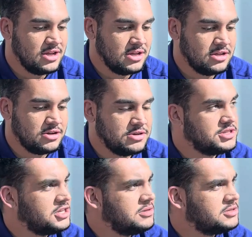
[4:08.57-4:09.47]
you know, he
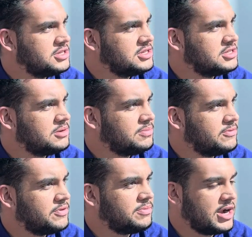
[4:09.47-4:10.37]
schemes things up
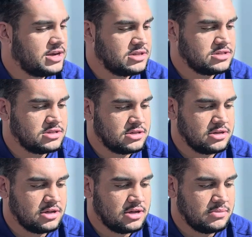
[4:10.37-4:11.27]
for practice, and
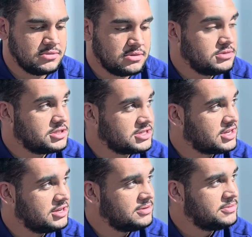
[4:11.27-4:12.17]
I'm just
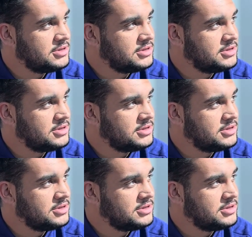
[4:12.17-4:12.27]
excited.